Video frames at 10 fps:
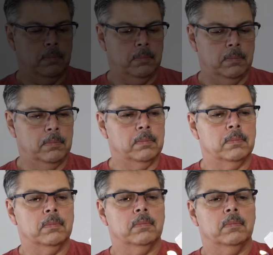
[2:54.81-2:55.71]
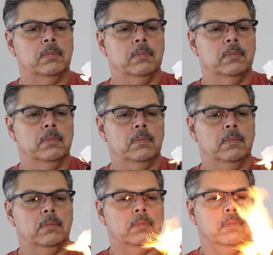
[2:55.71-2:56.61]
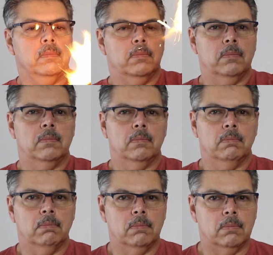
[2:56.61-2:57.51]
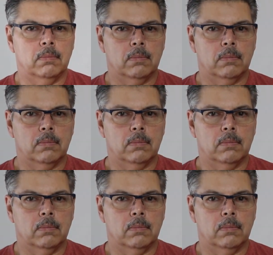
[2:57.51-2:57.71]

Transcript: (silence)